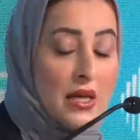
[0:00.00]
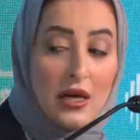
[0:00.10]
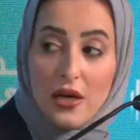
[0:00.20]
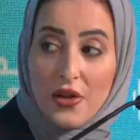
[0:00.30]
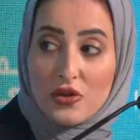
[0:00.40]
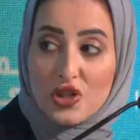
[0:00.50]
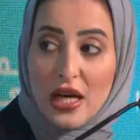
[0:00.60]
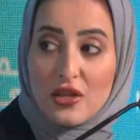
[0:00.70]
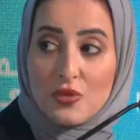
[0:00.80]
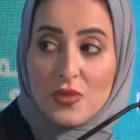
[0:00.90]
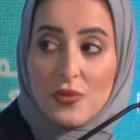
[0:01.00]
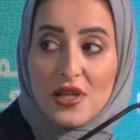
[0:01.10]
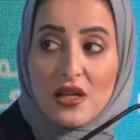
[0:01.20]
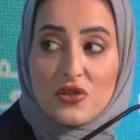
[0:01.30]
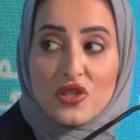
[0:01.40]
Another challenge may
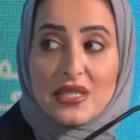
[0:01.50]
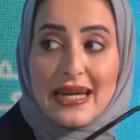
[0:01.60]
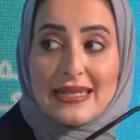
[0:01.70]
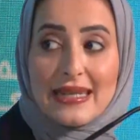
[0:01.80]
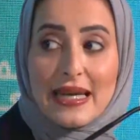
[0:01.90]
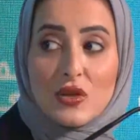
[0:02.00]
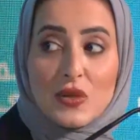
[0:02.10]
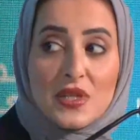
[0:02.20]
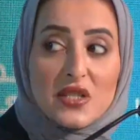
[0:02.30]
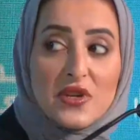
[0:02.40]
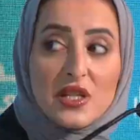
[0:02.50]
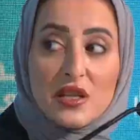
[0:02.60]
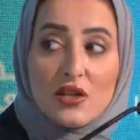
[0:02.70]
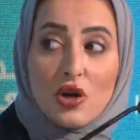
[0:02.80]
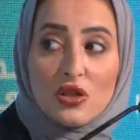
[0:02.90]
be understanding how specific
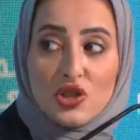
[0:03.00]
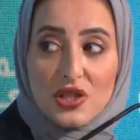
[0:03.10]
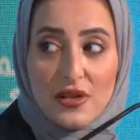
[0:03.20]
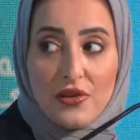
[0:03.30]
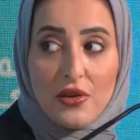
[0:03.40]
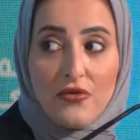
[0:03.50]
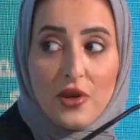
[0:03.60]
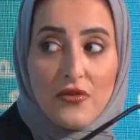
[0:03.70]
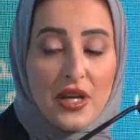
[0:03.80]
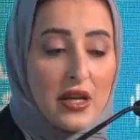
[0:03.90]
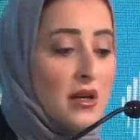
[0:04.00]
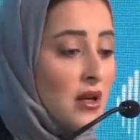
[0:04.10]
technologies that are evolving,